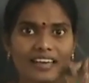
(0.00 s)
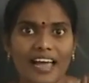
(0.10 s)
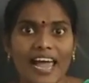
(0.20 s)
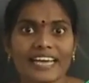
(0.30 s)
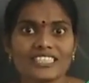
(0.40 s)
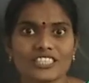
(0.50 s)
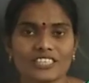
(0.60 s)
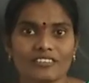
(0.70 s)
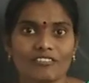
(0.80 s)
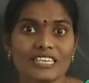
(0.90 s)
height,
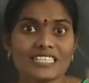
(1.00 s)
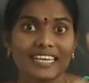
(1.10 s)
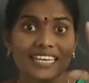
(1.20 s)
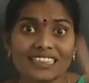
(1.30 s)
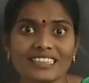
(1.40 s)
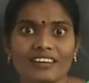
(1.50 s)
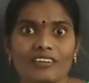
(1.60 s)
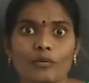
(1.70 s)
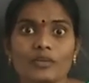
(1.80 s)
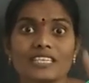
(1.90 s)
what is the length,
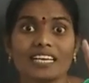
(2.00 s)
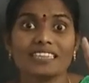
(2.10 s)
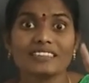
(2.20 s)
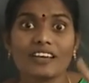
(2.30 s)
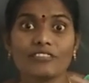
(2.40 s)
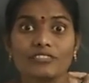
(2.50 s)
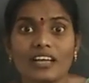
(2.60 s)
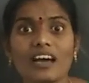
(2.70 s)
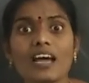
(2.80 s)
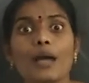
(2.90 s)
what is the length of
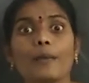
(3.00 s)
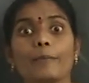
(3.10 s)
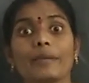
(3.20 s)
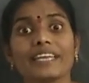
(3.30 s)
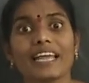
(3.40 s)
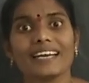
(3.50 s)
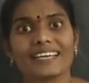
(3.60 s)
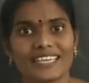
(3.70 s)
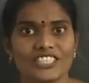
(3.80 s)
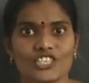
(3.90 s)
the Mariana
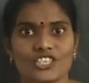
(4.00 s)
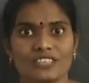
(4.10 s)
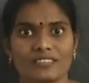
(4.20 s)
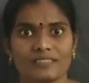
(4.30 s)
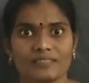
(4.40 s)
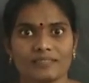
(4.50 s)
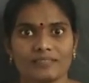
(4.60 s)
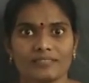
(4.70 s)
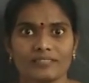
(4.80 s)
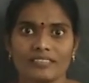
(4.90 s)
Trench.
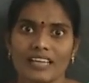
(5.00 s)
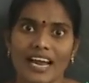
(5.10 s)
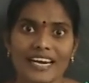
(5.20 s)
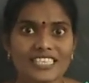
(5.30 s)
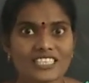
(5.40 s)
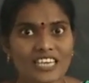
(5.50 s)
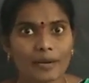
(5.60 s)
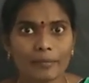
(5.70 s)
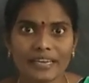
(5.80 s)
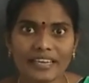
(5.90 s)
Understand
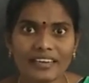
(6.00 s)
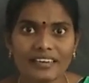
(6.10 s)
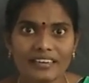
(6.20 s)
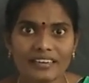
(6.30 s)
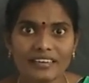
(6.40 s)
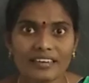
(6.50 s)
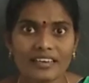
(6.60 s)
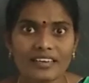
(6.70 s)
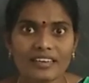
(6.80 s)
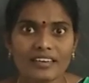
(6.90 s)
me?
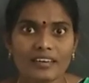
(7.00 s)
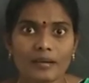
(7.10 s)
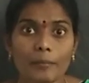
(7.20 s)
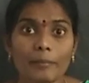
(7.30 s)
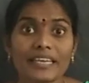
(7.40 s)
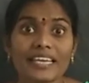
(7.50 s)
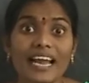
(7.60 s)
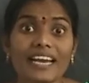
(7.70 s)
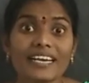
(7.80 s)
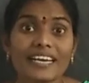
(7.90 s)

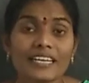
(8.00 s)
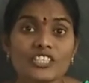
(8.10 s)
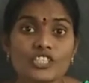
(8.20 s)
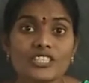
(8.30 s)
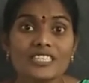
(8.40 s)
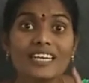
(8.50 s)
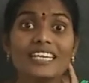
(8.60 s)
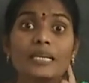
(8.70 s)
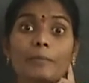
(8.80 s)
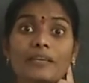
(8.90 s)
Mariana Trench is the
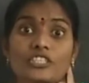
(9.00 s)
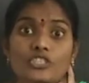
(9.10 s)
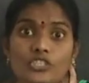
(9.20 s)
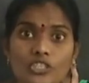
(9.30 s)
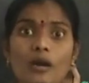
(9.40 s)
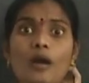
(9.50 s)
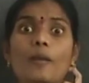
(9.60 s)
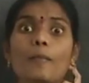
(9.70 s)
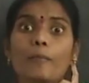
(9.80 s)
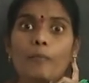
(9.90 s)
deepest
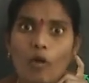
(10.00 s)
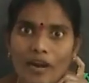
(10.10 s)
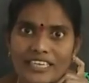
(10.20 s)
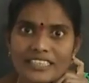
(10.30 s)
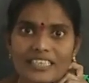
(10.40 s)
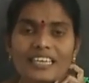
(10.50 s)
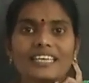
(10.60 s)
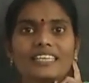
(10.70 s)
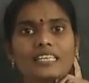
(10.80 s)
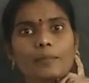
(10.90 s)
point
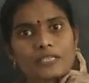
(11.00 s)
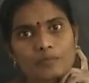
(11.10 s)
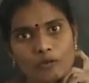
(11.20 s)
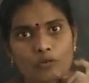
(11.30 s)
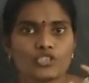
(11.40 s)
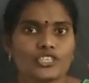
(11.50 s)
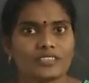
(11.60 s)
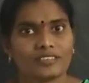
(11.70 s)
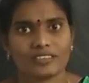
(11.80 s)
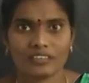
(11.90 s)
in the Pacific Ocean.
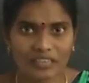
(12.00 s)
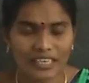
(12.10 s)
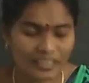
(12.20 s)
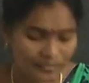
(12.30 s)
Okay?